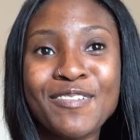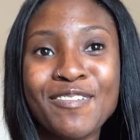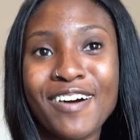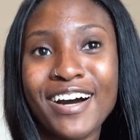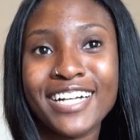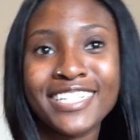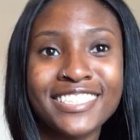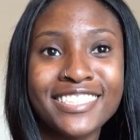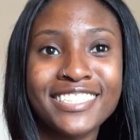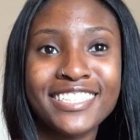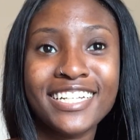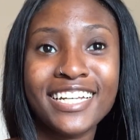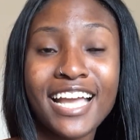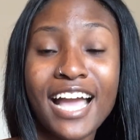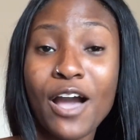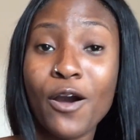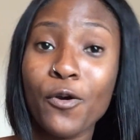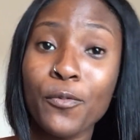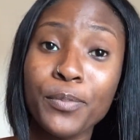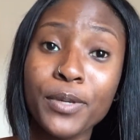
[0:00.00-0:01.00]
for
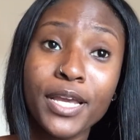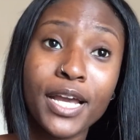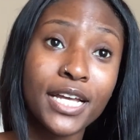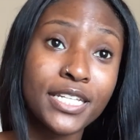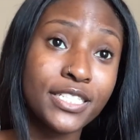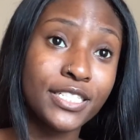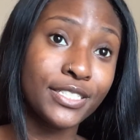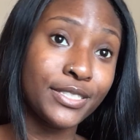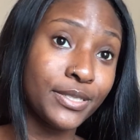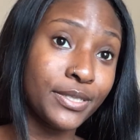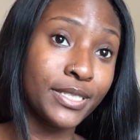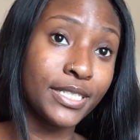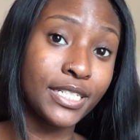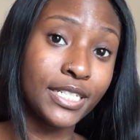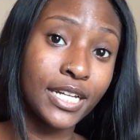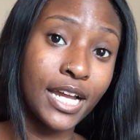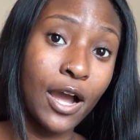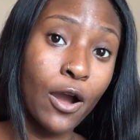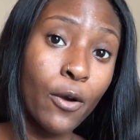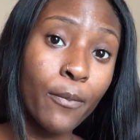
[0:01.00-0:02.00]
watching. I hope you guys
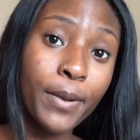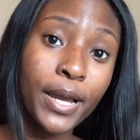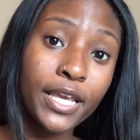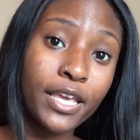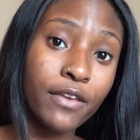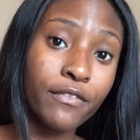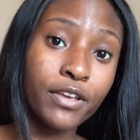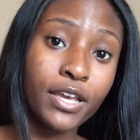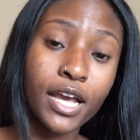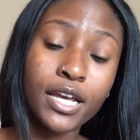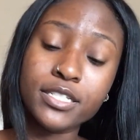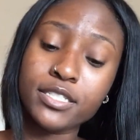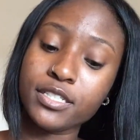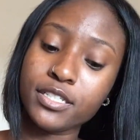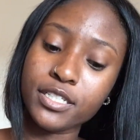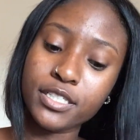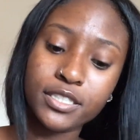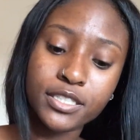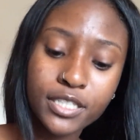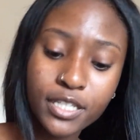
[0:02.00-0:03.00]
enjoyed it. I hope I gave you guys
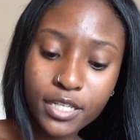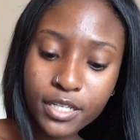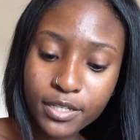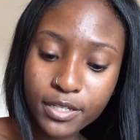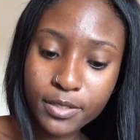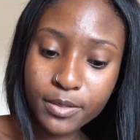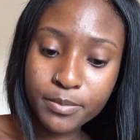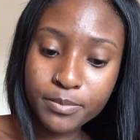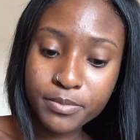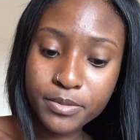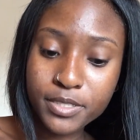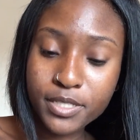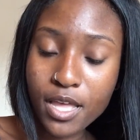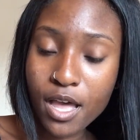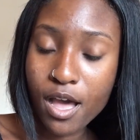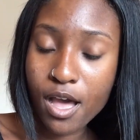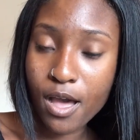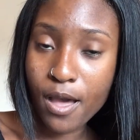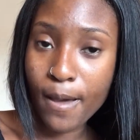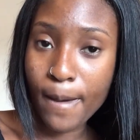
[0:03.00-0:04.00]
good tips.
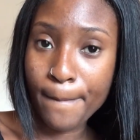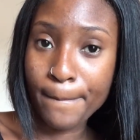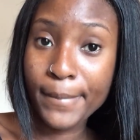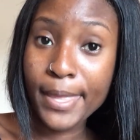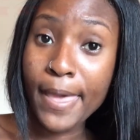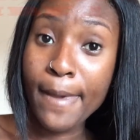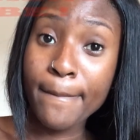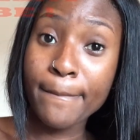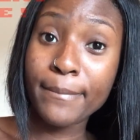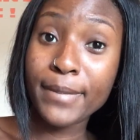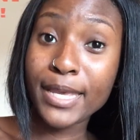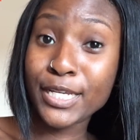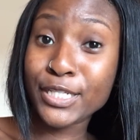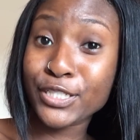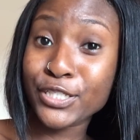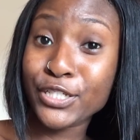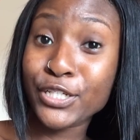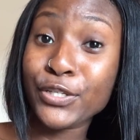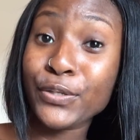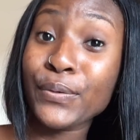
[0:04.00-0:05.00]

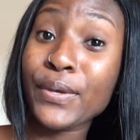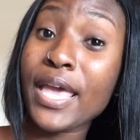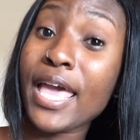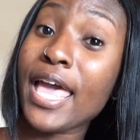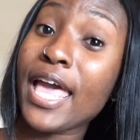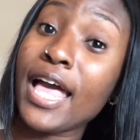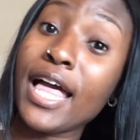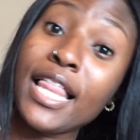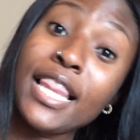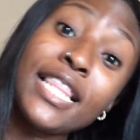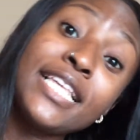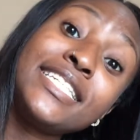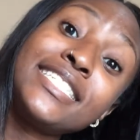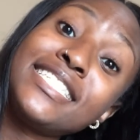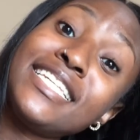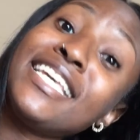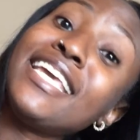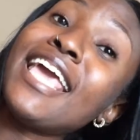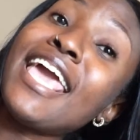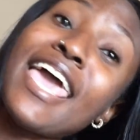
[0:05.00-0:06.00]
Make sure you
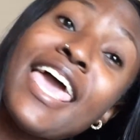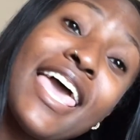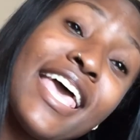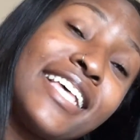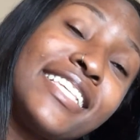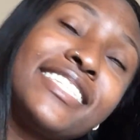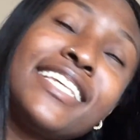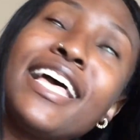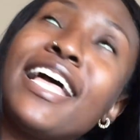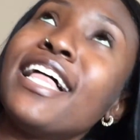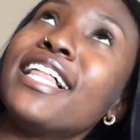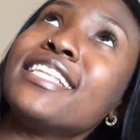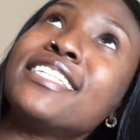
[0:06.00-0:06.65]
LCS